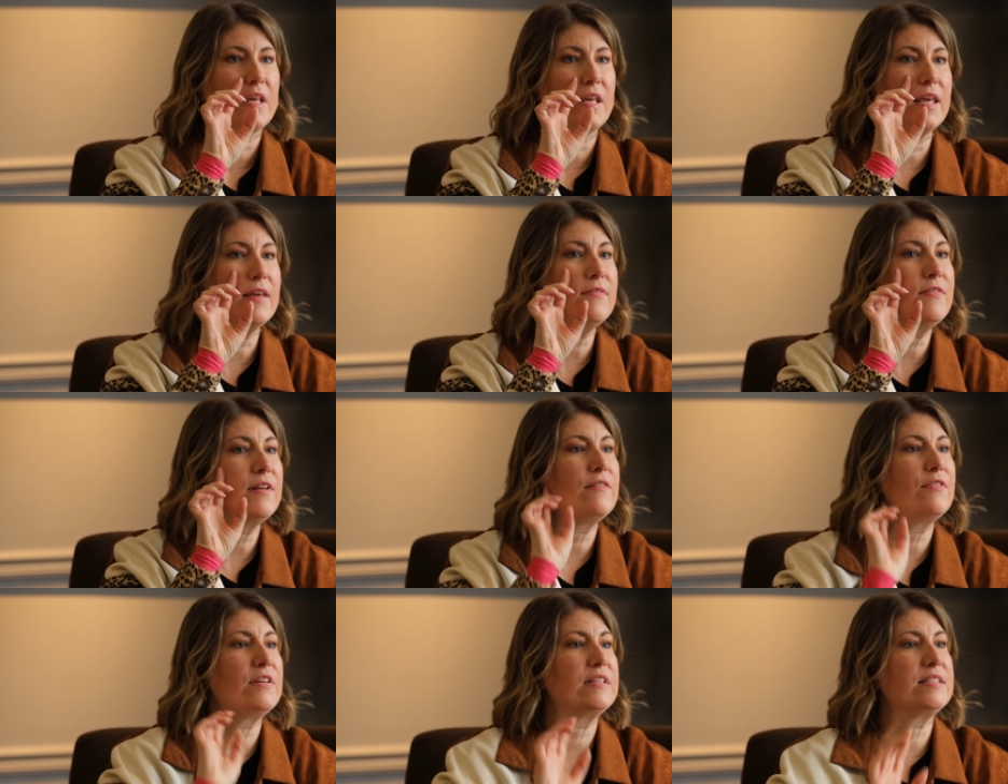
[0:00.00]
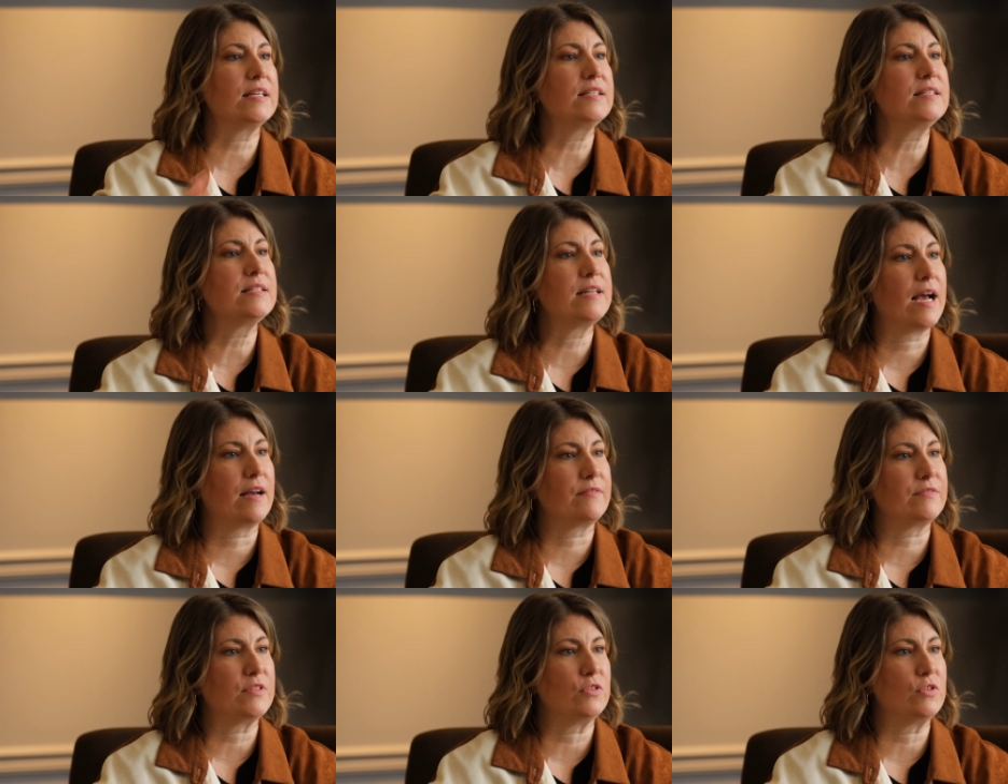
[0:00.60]
even if it doesn't
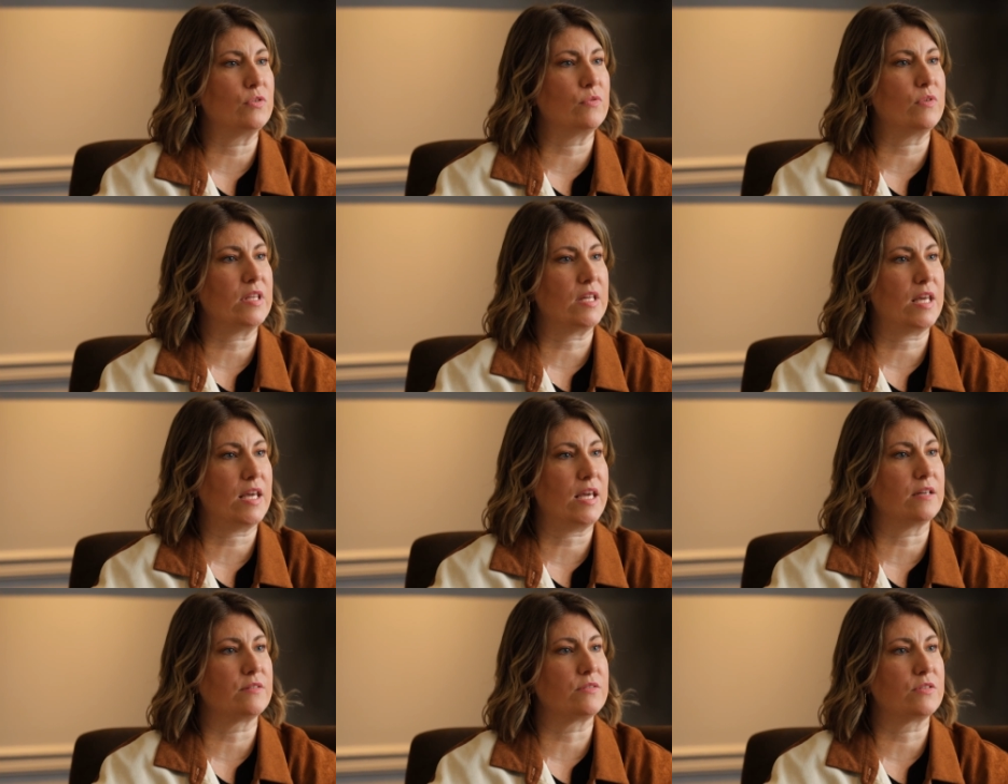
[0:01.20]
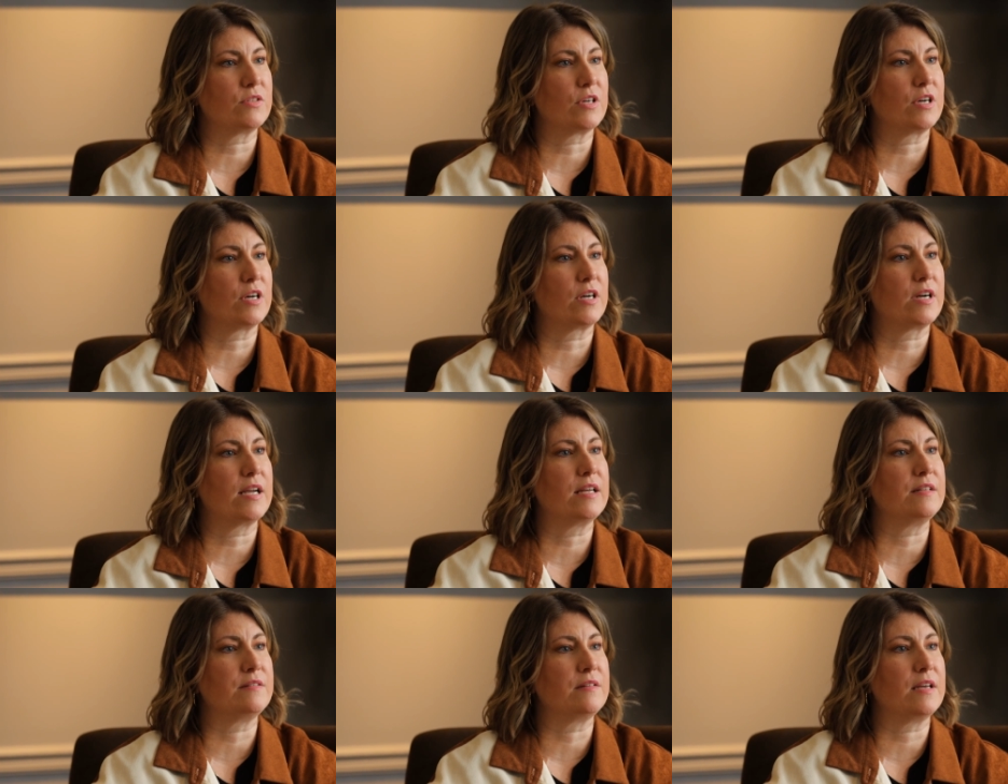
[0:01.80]
have to do with cancer
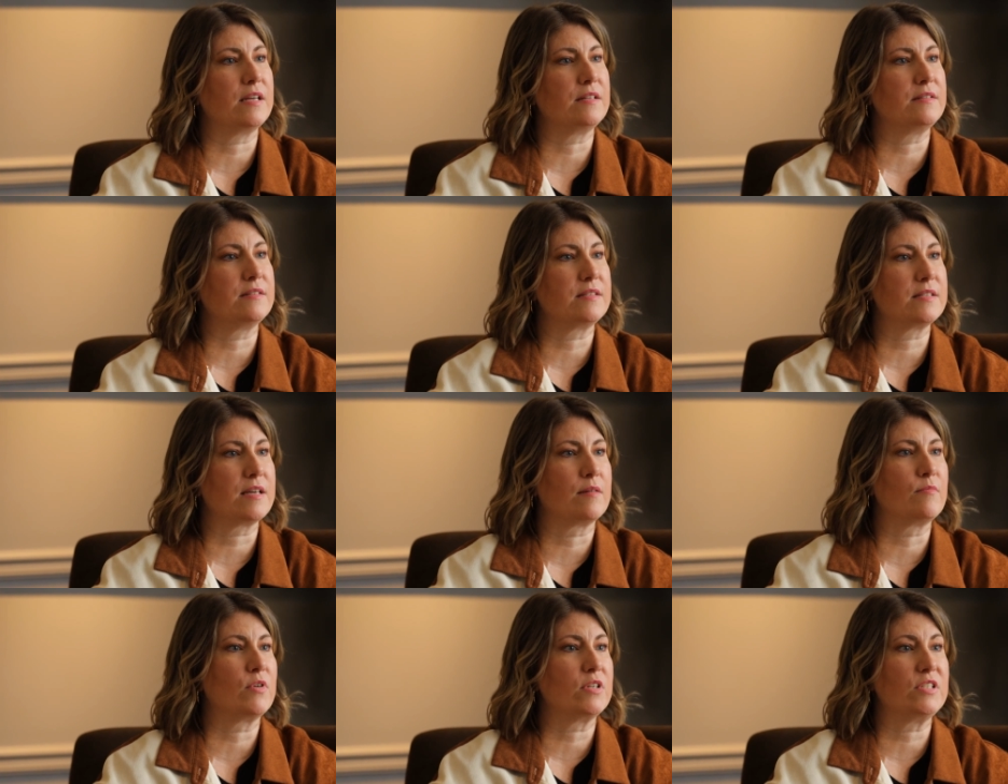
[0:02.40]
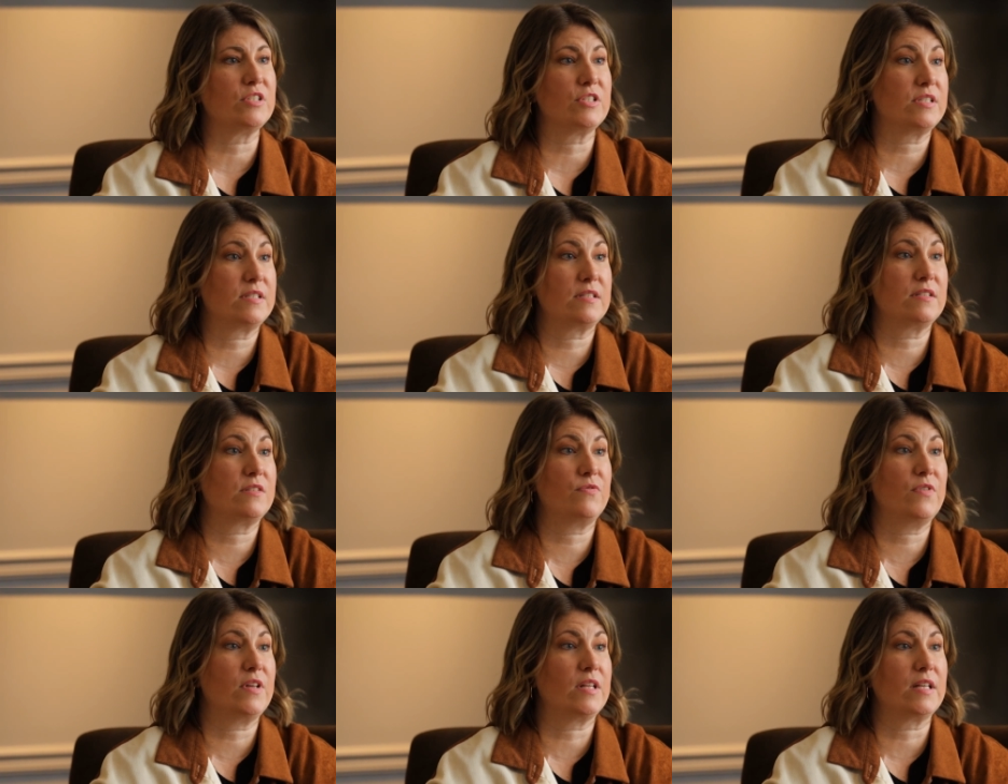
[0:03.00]
and, and someone just
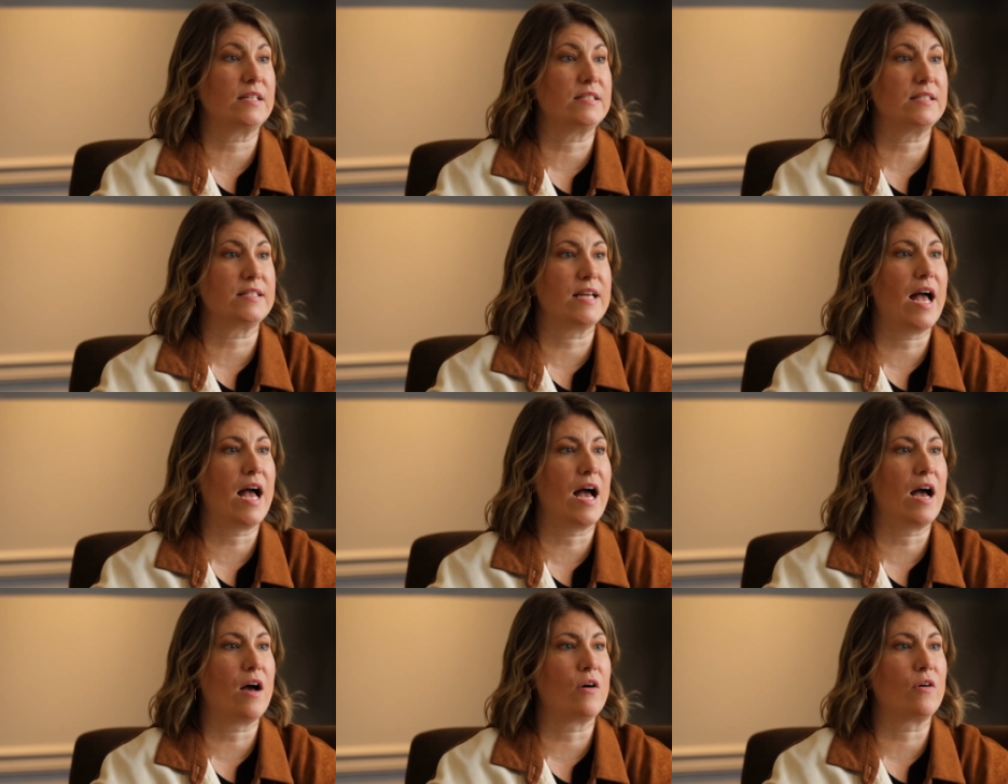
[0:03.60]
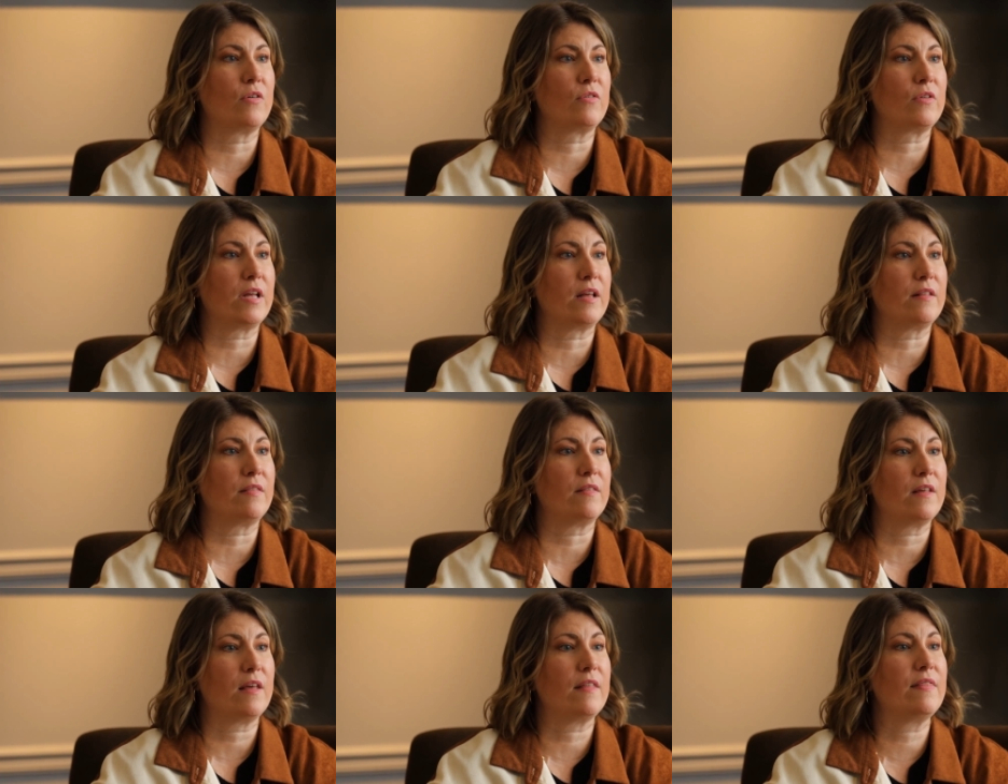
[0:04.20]
is feeling down
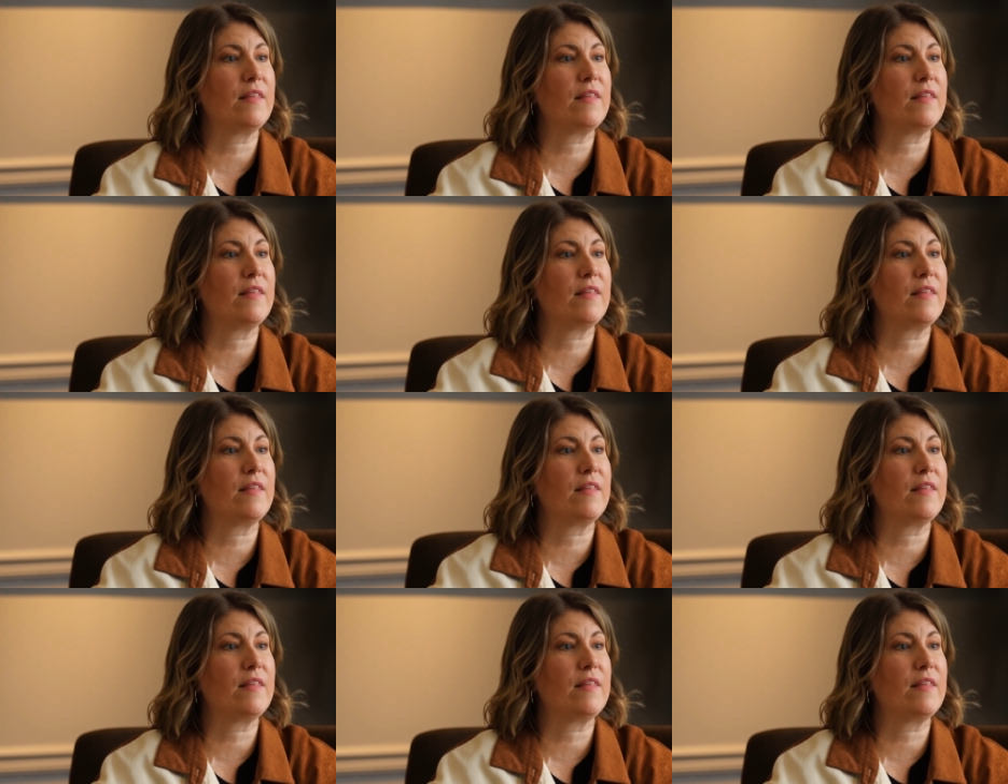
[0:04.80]
and, mm-hmm.